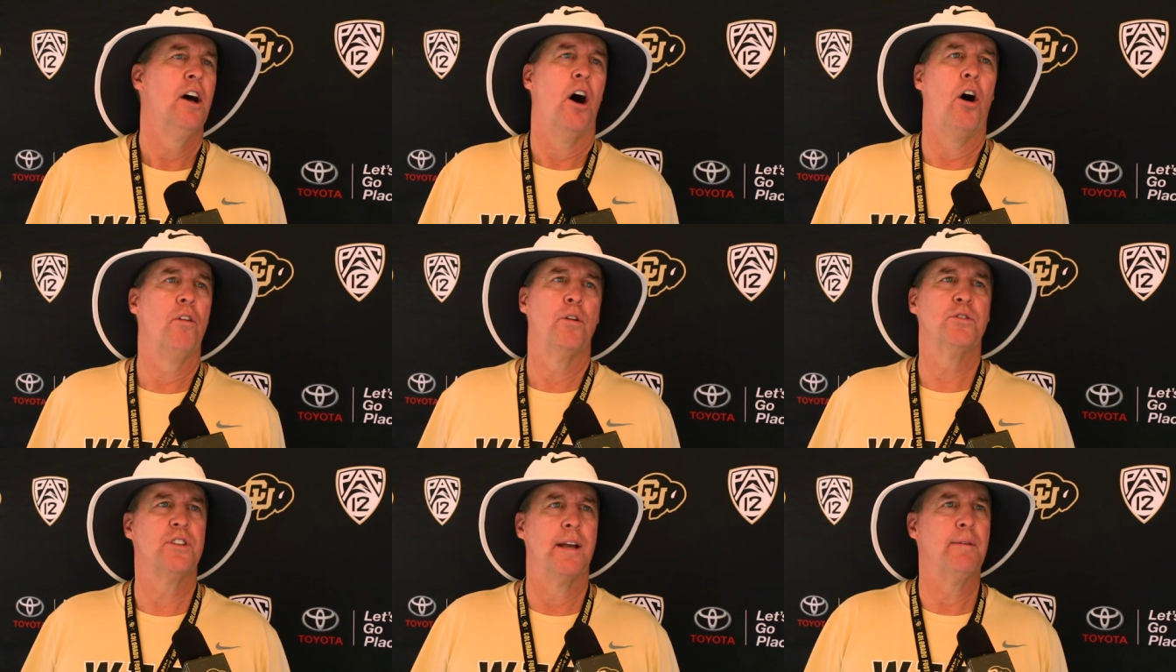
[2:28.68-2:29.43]
All
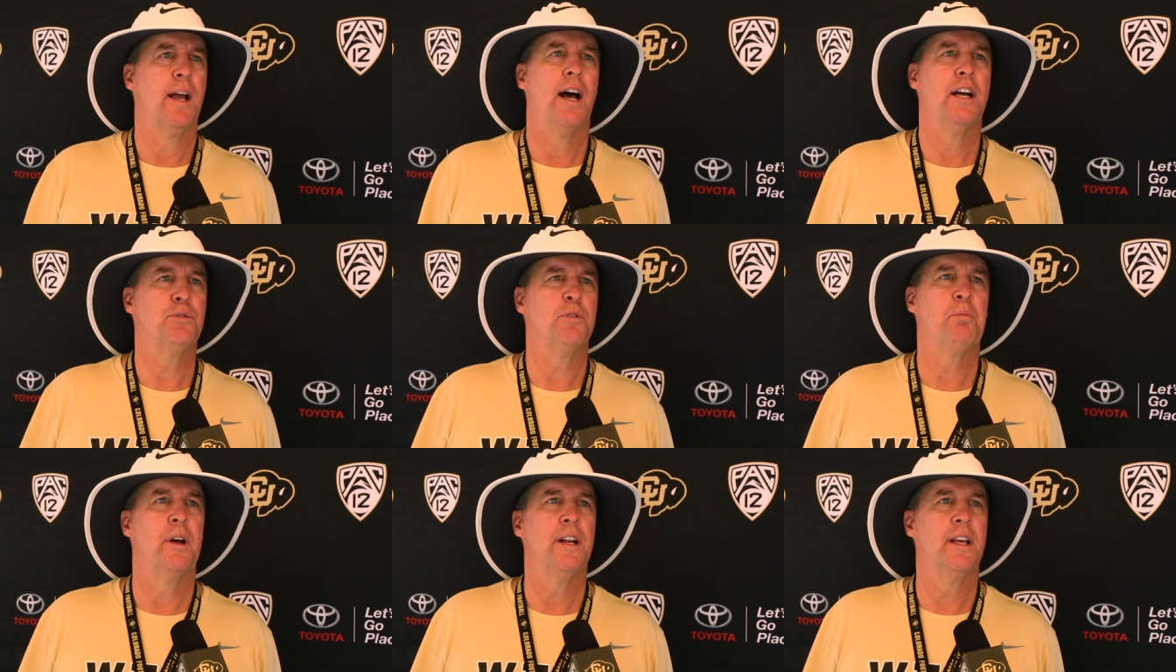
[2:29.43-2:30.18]
those same guys
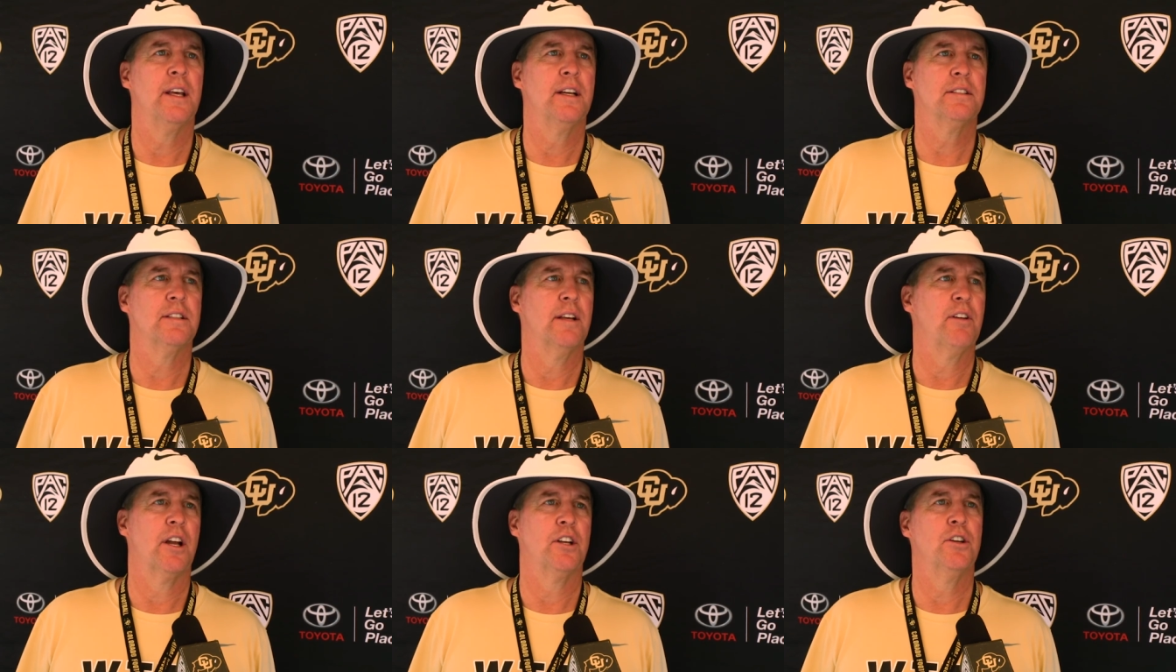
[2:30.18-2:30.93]
we've played against, and
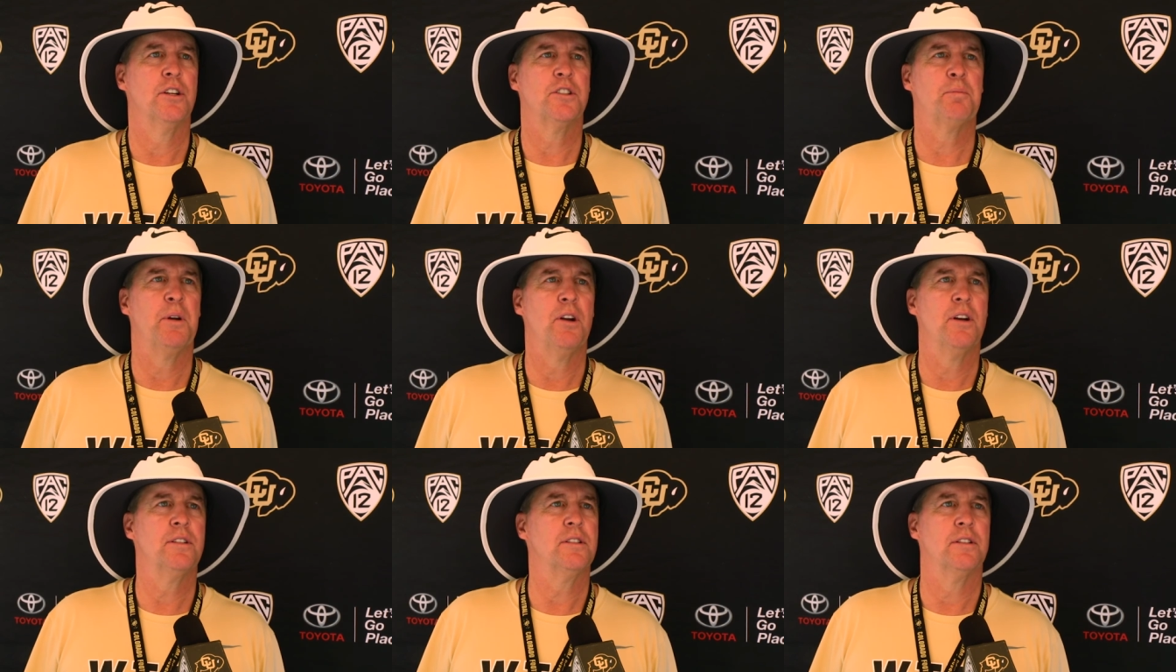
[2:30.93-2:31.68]
they've got good
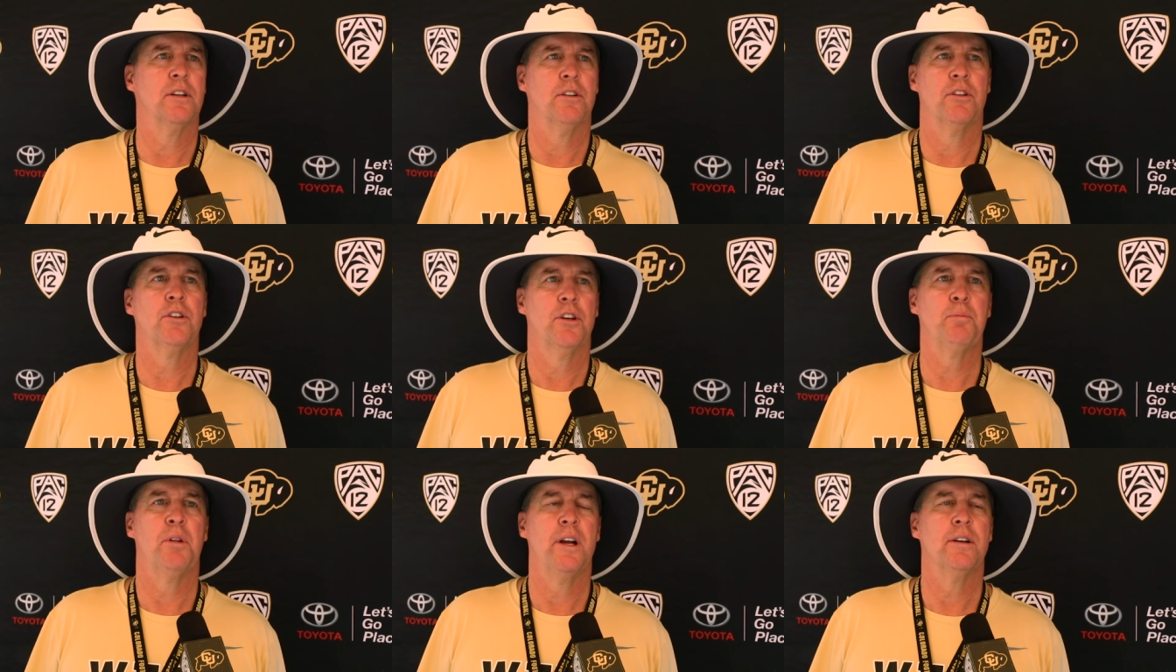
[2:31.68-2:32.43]
experience, and they're they're
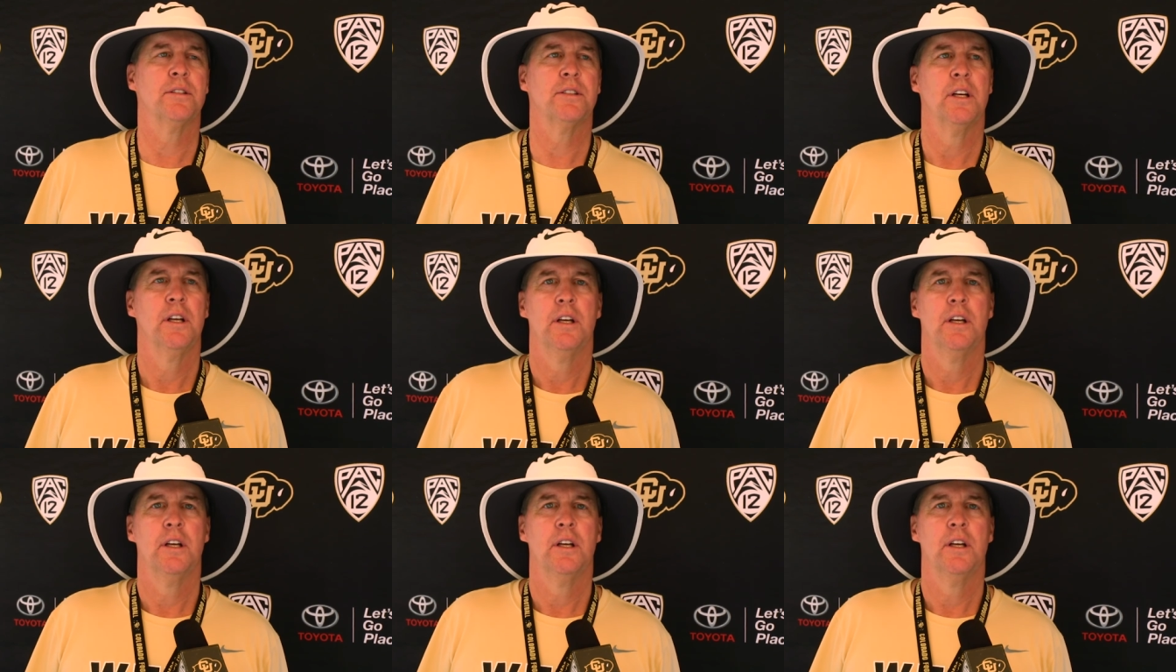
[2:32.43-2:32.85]
good players.